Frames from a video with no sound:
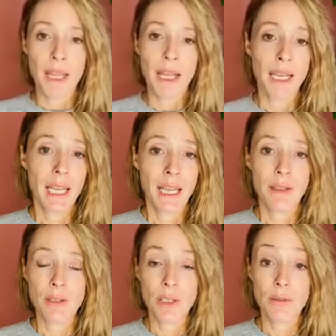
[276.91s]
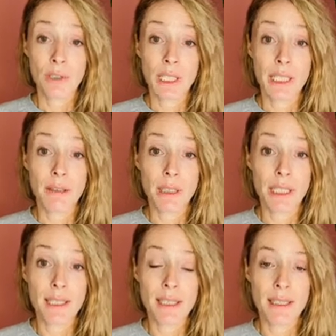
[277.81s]
And again, this just really
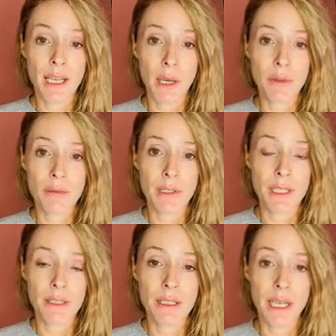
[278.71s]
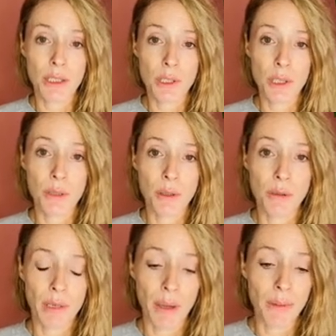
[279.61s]
releases and helps release tension
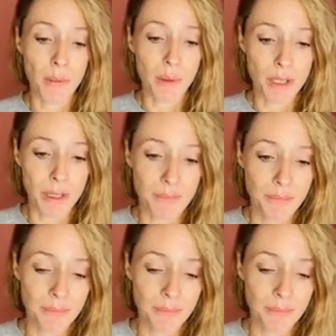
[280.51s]
around the body.